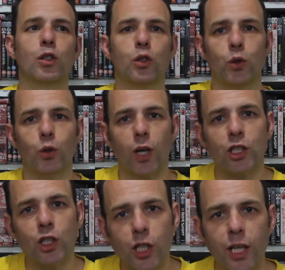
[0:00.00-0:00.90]
to a
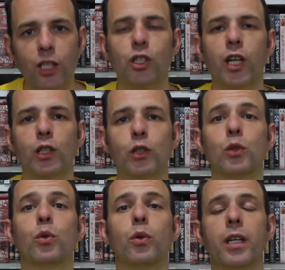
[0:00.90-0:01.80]
change
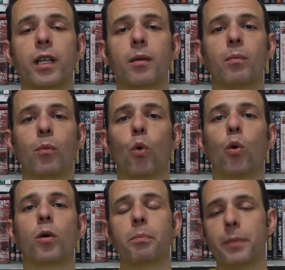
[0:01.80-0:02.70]
into a
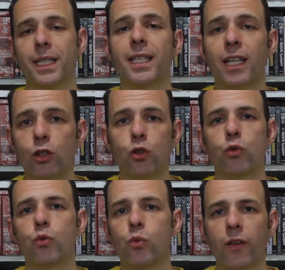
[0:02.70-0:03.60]
more media
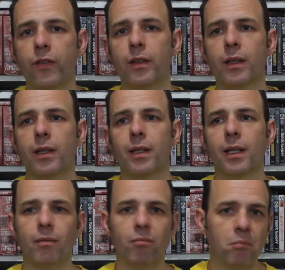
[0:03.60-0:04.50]
driven,
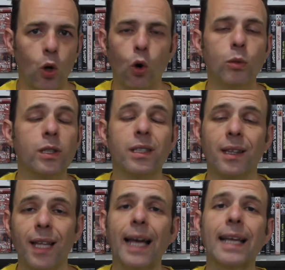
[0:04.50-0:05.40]
almost
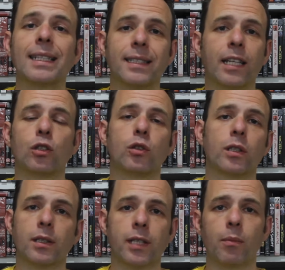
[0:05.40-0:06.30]

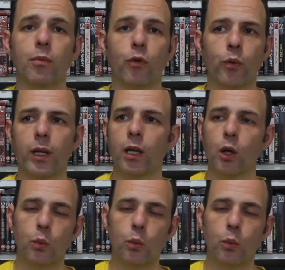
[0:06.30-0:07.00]
lie-centric type of way.